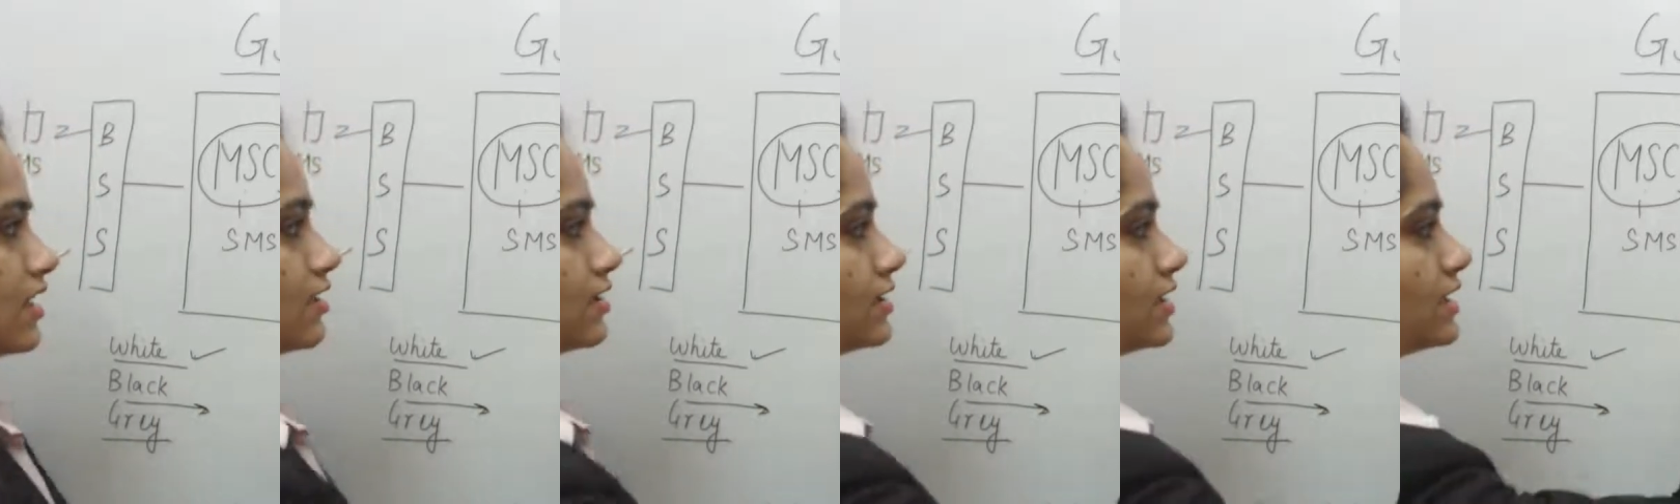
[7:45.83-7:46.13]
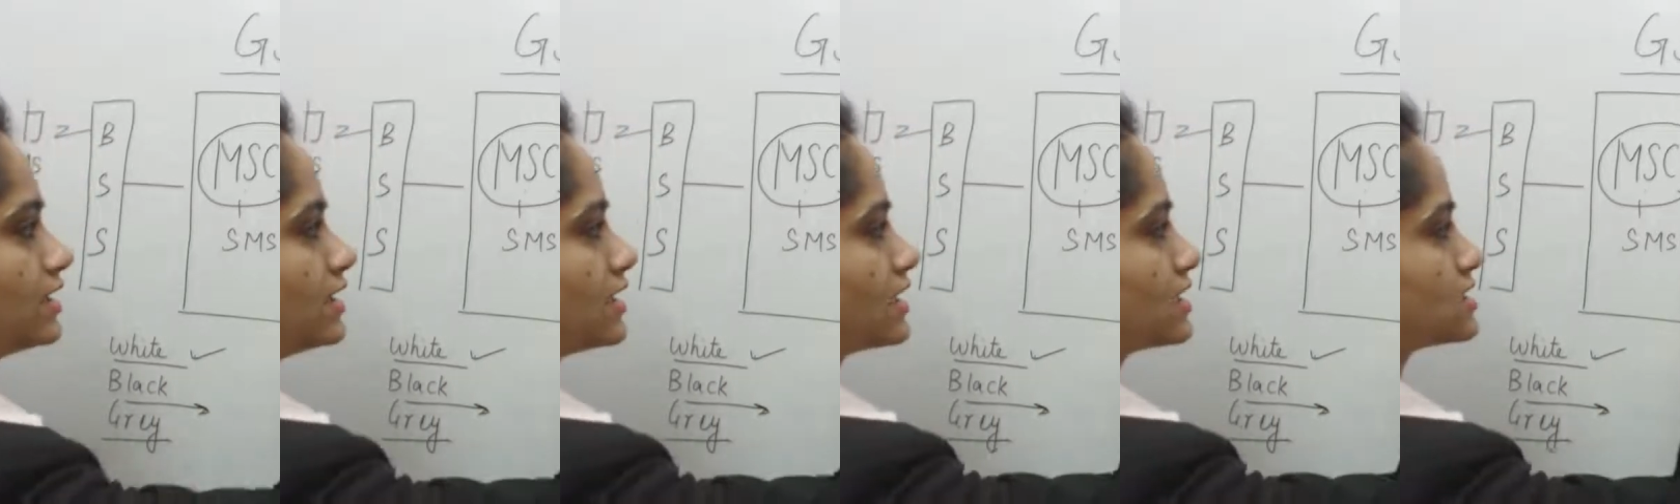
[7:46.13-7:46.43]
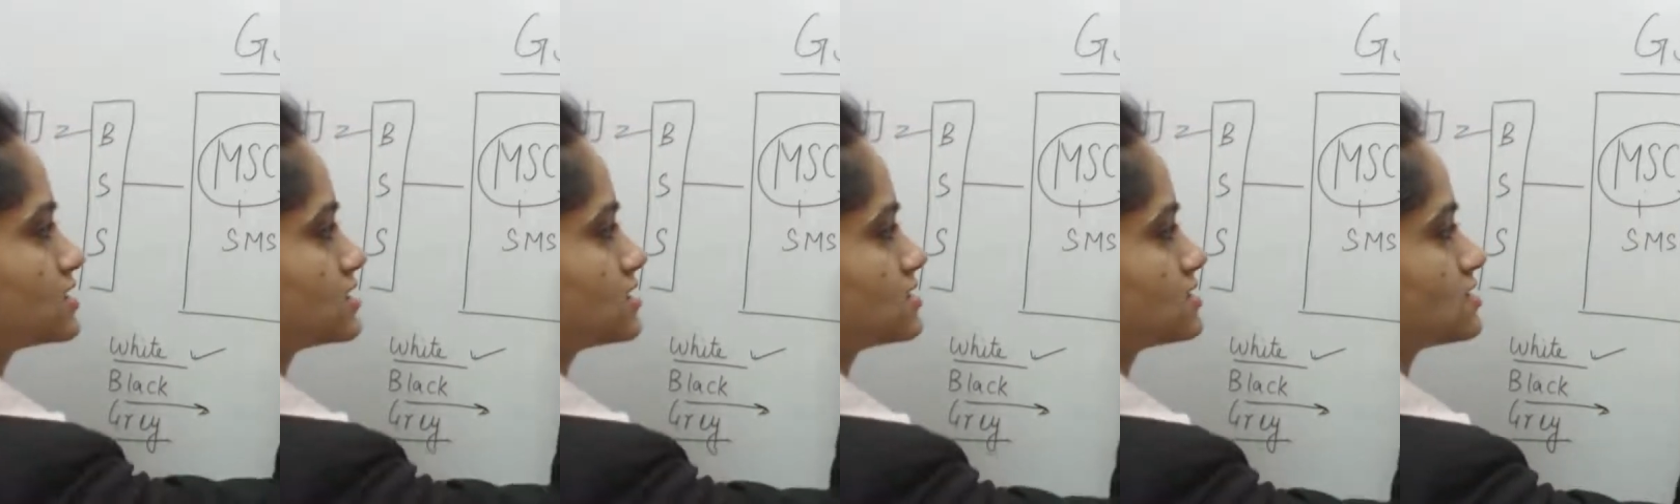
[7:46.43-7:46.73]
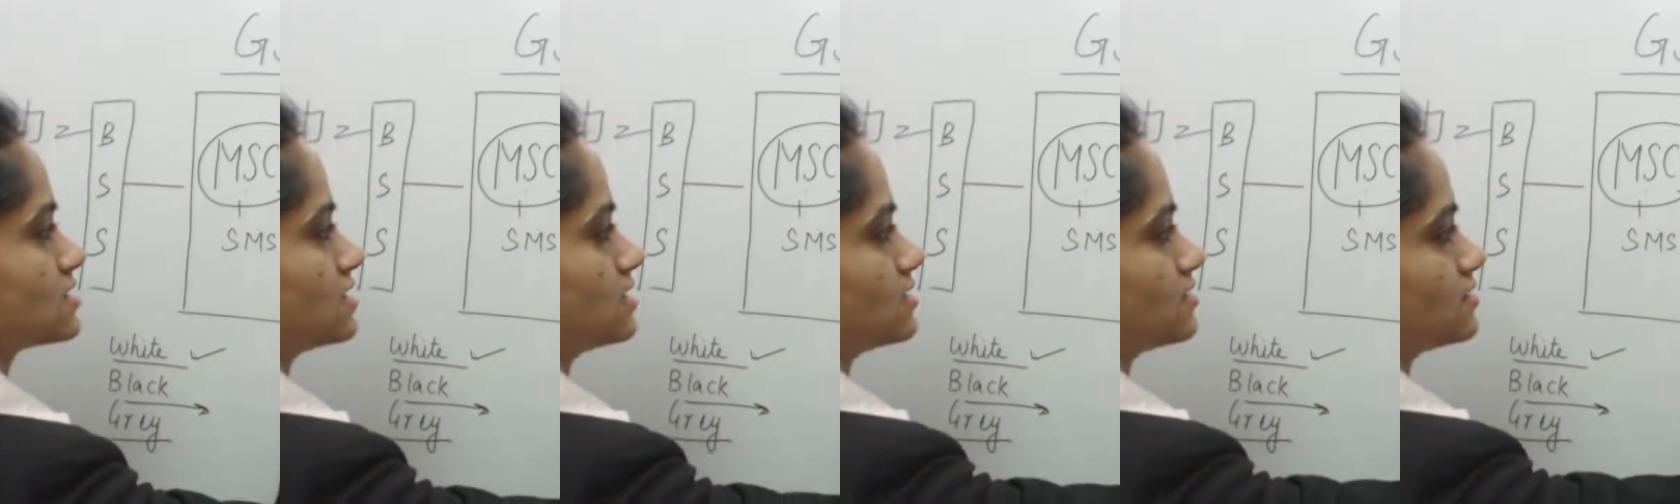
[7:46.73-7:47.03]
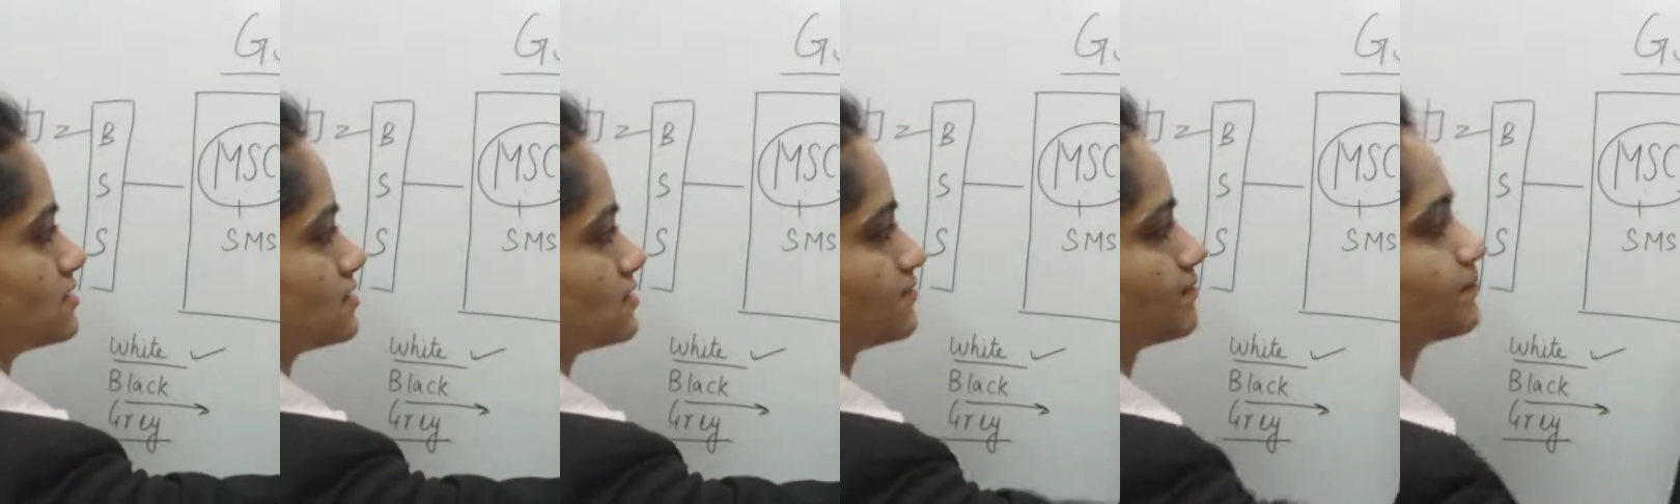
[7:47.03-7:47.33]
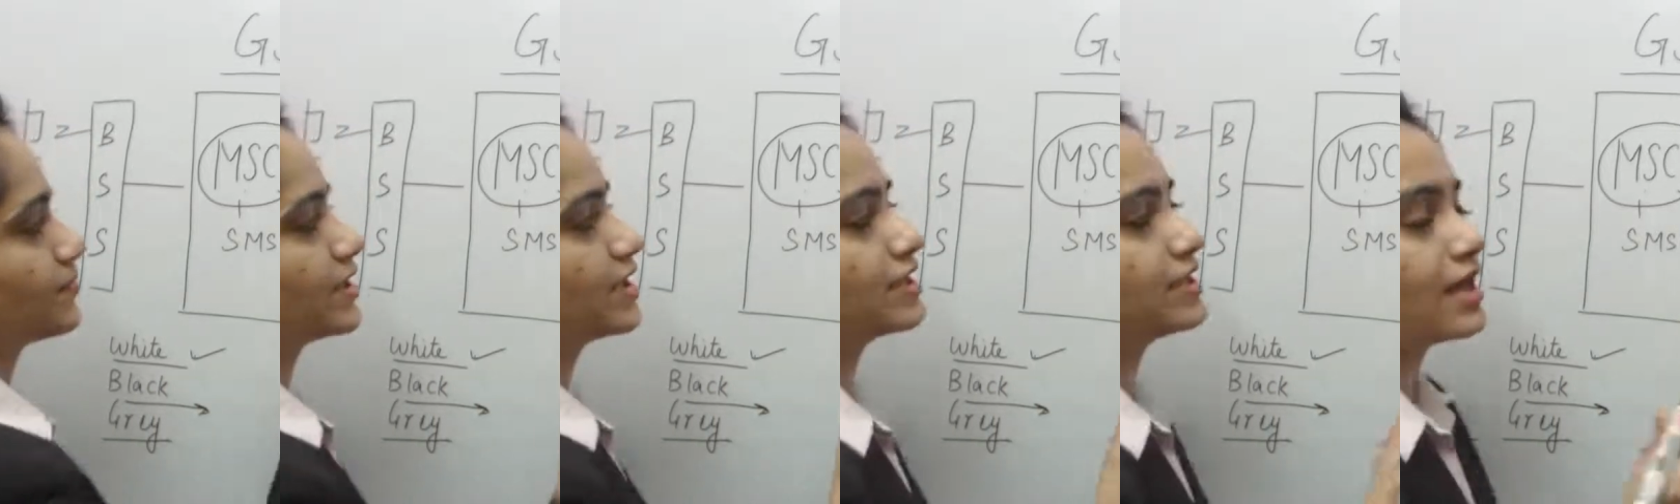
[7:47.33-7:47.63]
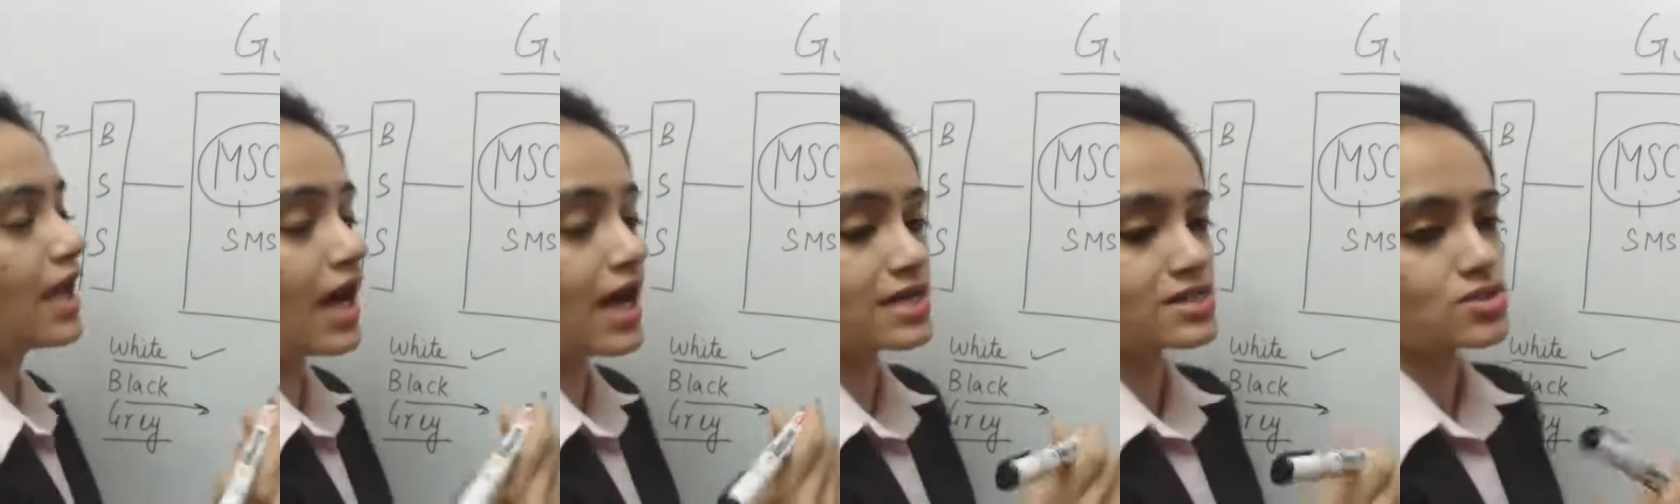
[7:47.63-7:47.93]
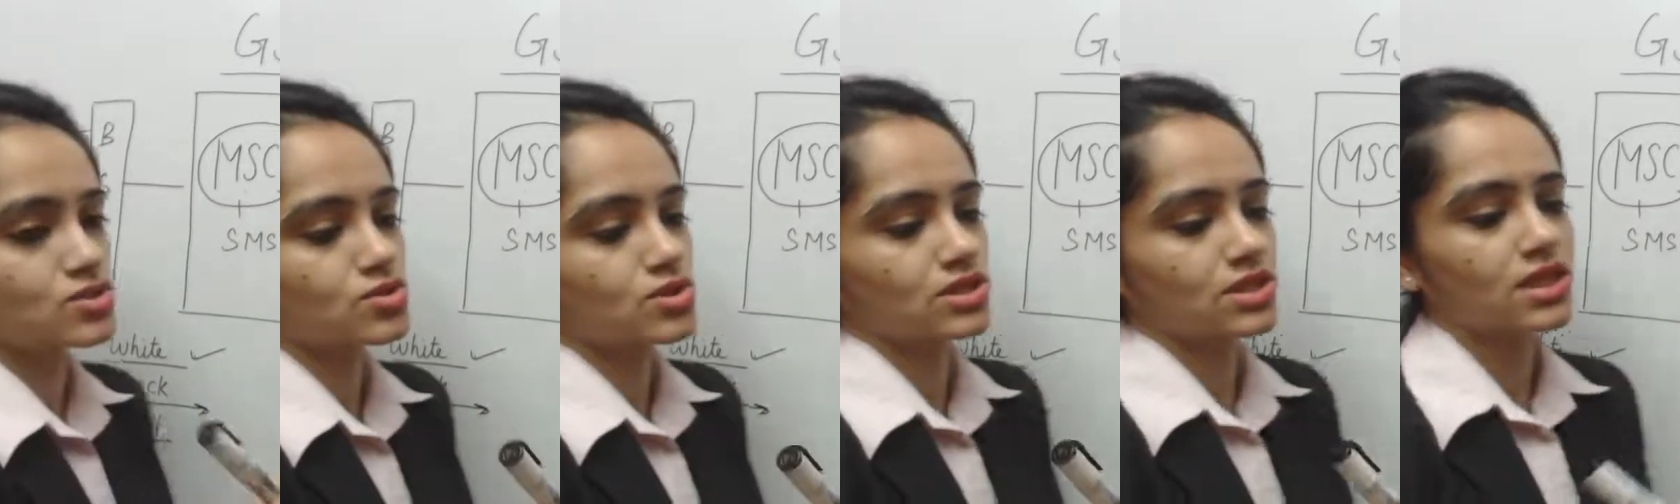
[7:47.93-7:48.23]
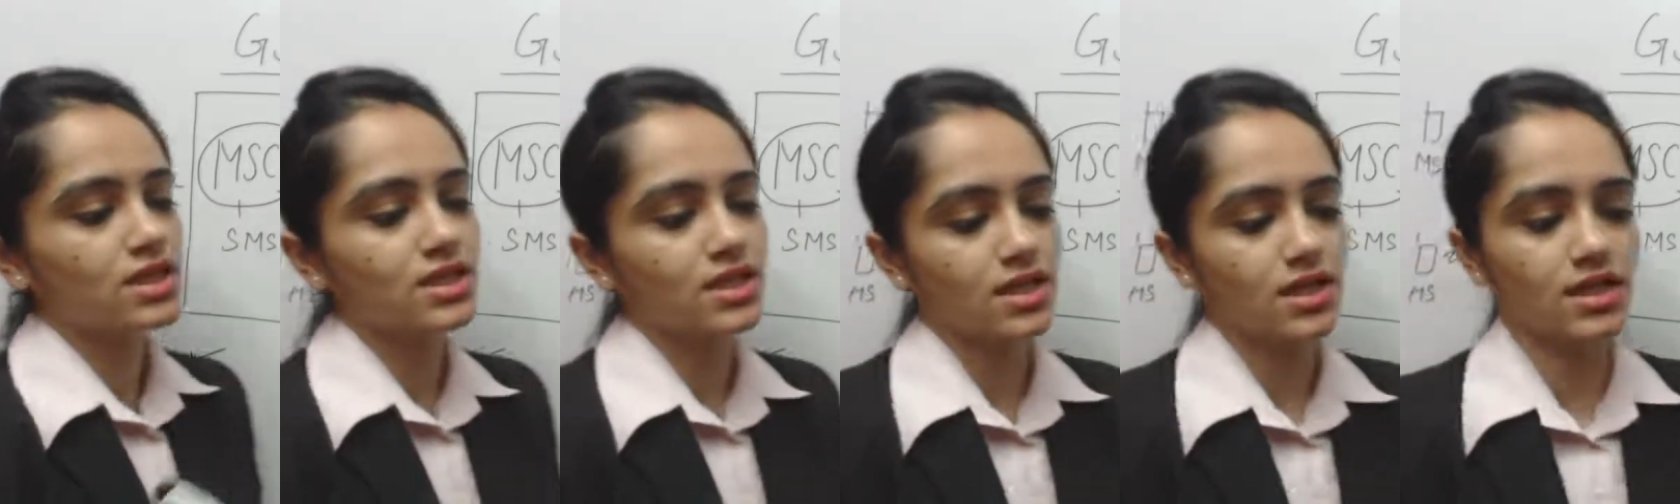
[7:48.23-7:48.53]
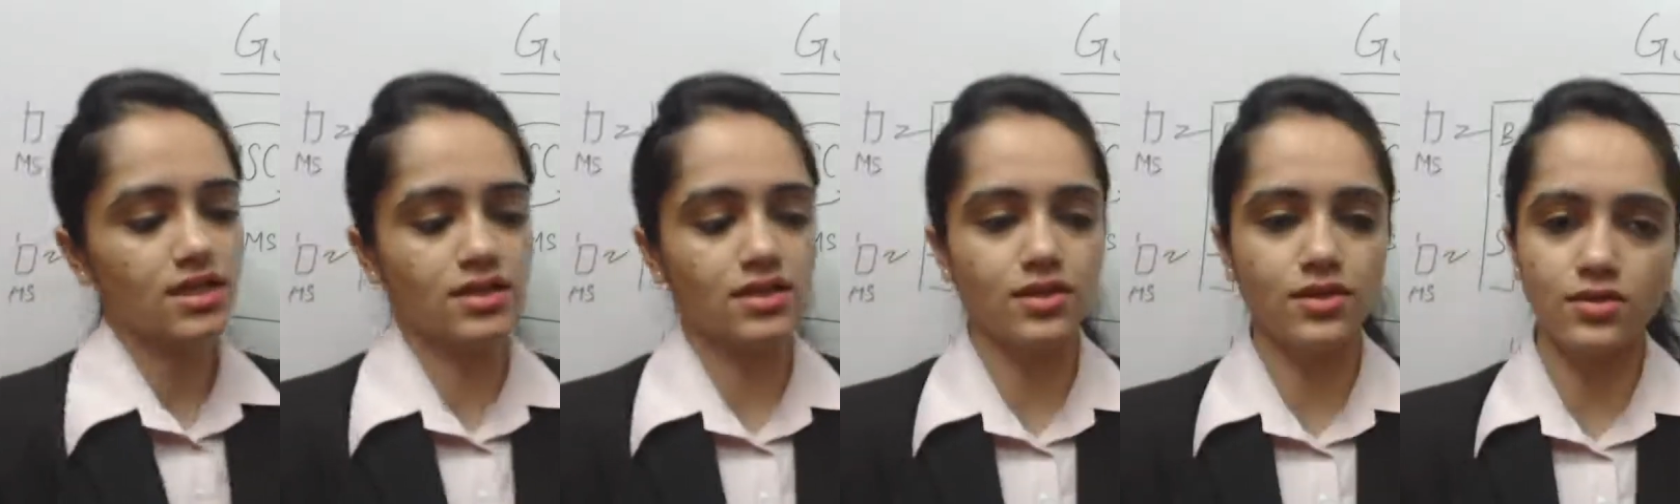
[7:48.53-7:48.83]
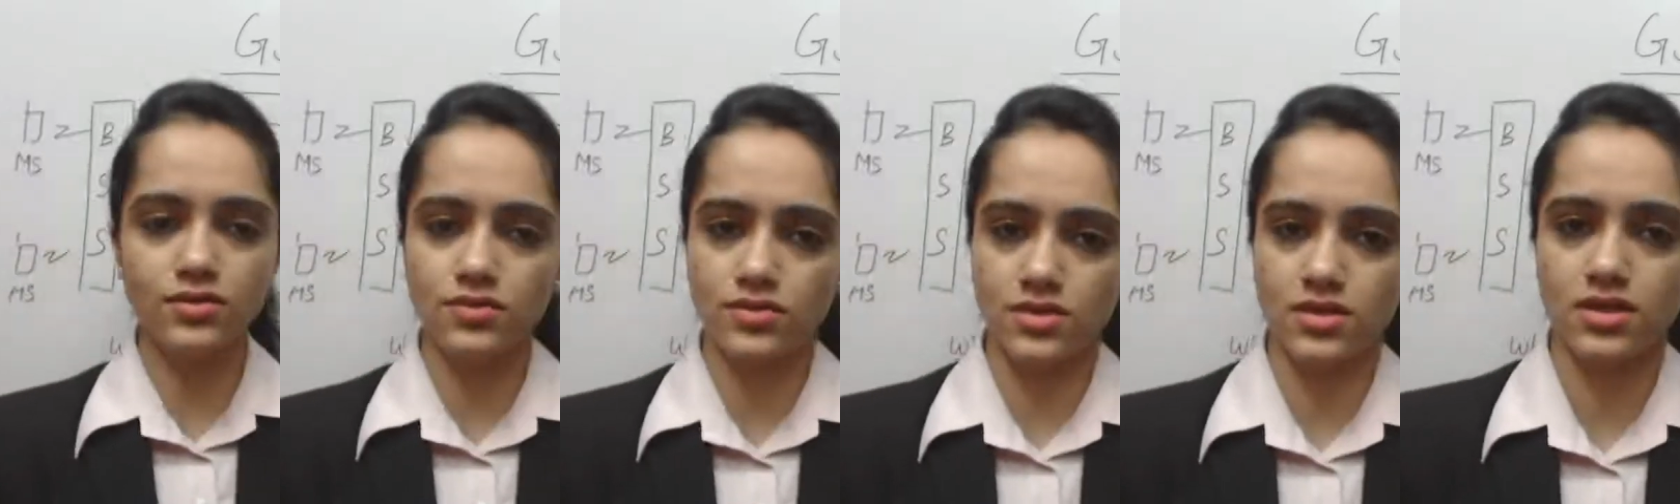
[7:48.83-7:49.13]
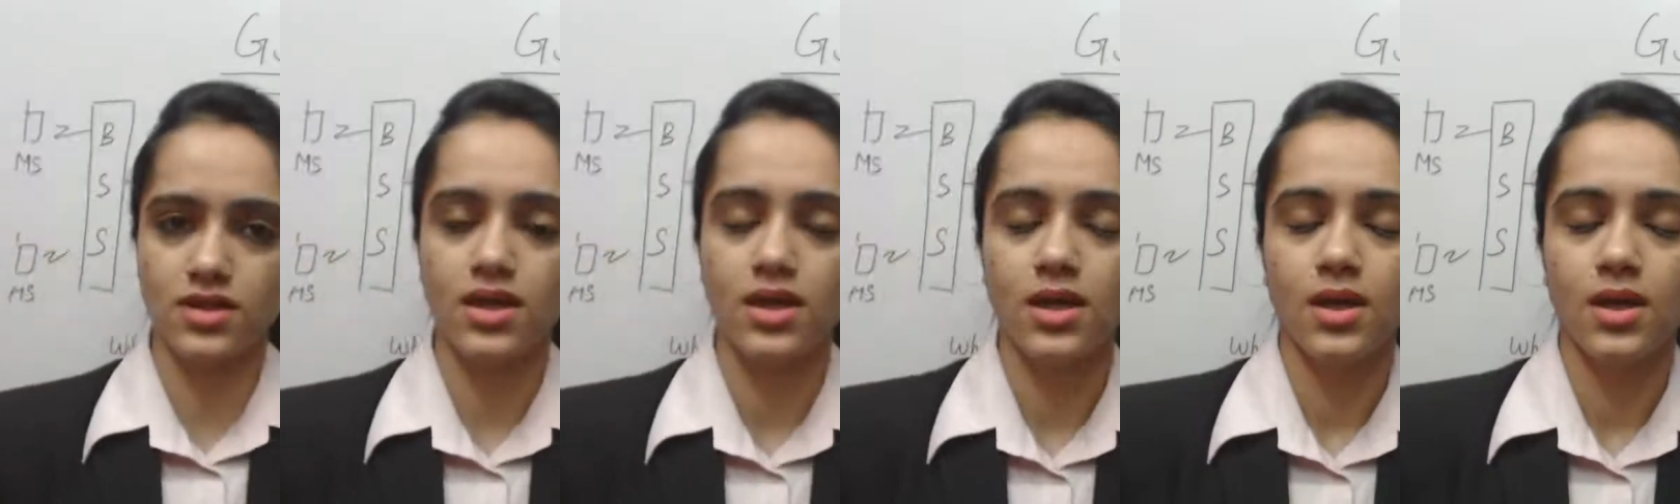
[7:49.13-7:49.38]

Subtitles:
Authentication center, it has to authenticate the user.